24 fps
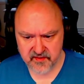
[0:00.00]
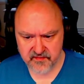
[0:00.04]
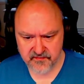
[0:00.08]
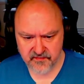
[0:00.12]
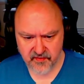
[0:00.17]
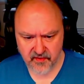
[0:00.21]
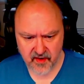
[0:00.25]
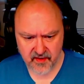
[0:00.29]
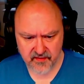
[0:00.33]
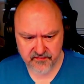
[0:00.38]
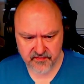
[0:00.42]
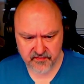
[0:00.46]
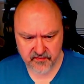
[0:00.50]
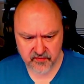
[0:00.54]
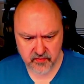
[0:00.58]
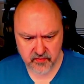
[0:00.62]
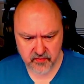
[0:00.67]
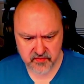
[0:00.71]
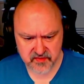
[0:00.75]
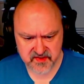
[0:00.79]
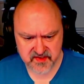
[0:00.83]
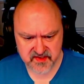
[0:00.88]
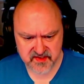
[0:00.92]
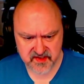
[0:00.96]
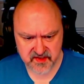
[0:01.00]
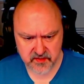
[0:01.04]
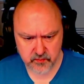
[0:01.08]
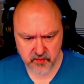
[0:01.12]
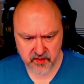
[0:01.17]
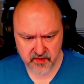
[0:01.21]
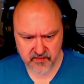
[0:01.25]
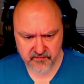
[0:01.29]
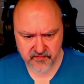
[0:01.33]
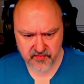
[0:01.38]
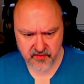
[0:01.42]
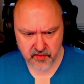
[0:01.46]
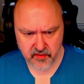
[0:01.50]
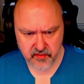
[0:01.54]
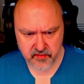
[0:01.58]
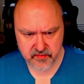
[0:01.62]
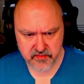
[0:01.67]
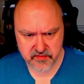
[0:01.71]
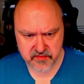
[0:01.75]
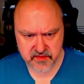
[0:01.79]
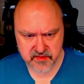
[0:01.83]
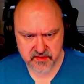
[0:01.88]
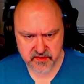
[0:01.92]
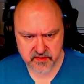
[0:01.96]
Five, of course, is in one of
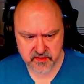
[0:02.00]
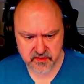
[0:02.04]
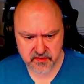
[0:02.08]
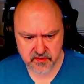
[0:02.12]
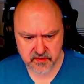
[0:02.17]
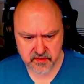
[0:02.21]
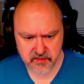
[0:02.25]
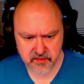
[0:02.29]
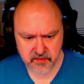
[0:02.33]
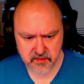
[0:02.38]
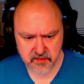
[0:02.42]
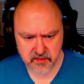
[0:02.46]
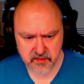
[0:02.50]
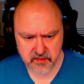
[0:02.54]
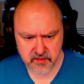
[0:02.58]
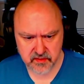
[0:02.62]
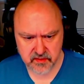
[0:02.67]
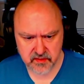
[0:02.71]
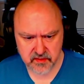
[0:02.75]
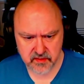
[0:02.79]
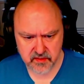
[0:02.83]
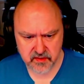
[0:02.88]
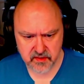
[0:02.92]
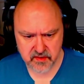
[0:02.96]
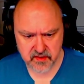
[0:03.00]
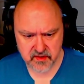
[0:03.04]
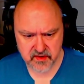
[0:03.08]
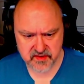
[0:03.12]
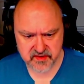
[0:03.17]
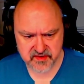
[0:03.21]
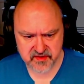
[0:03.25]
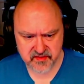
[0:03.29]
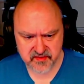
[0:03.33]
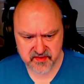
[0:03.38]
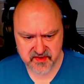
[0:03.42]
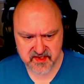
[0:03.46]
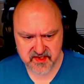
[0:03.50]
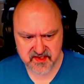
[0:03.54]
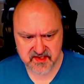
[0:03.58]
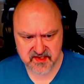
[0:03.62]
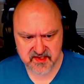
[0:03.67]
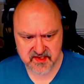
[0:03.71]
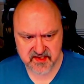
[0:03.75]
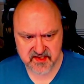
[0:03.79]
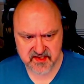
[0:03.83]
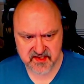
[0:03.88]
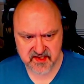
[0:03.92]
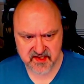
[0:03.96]
those. So this
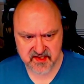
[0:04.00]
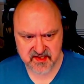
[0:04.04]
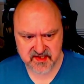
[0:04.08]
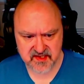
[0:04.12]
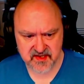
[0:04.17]
is six